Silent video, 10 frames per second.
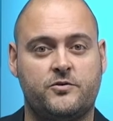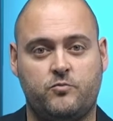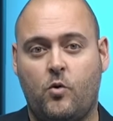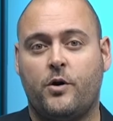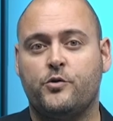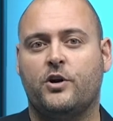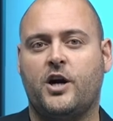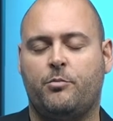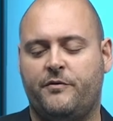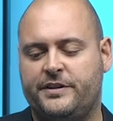walk through a
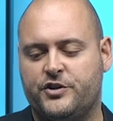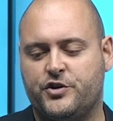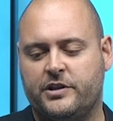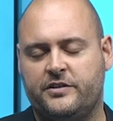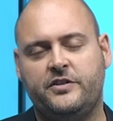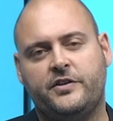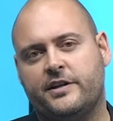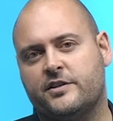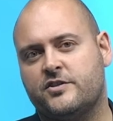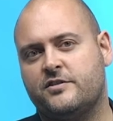couple of additional
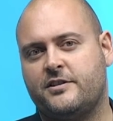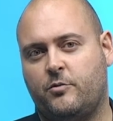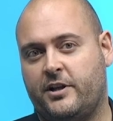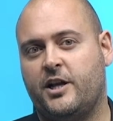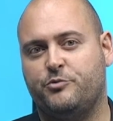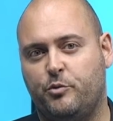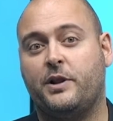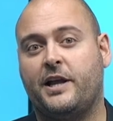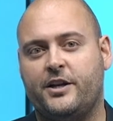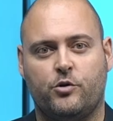details that will help you
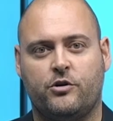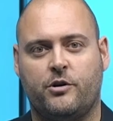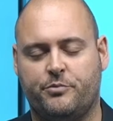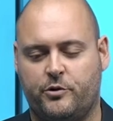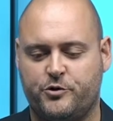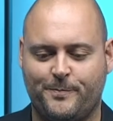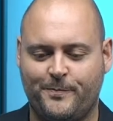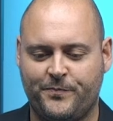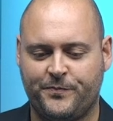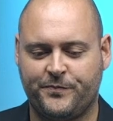plan your approach.
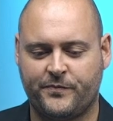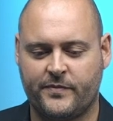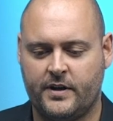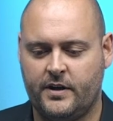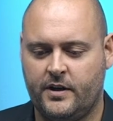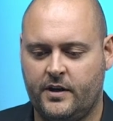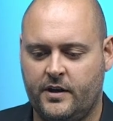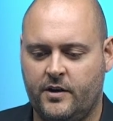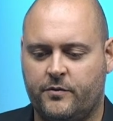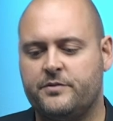
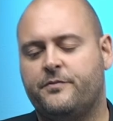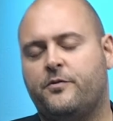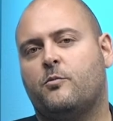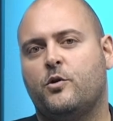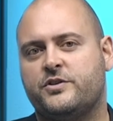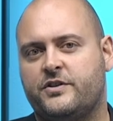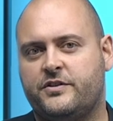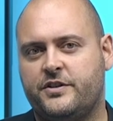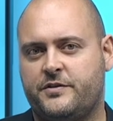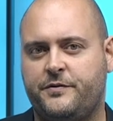First and foremost,
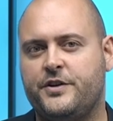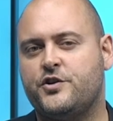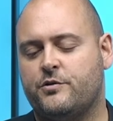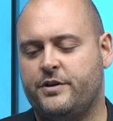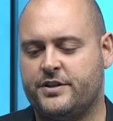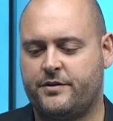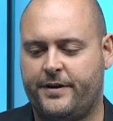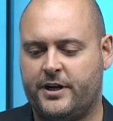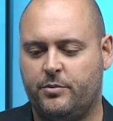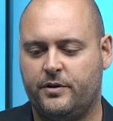this feature is
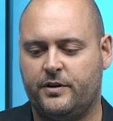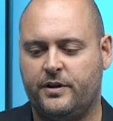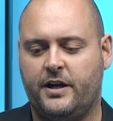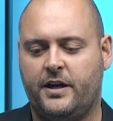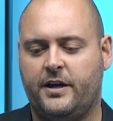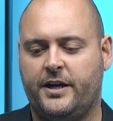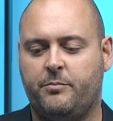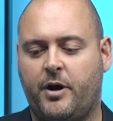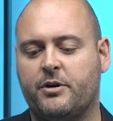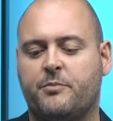available in
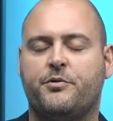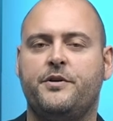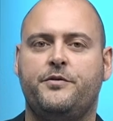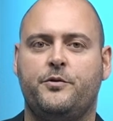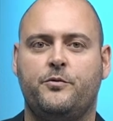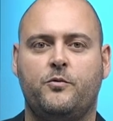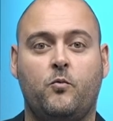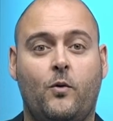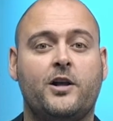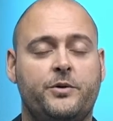public preview
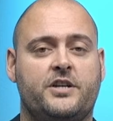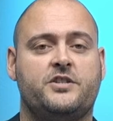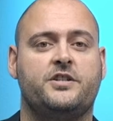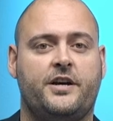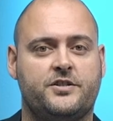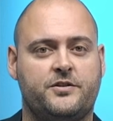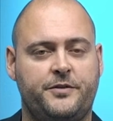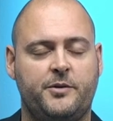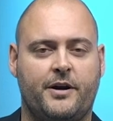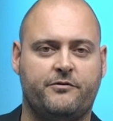while we assess
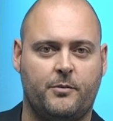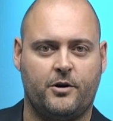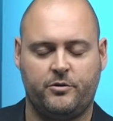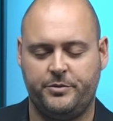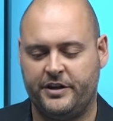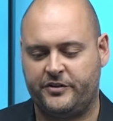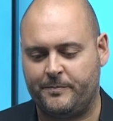feedback from our community.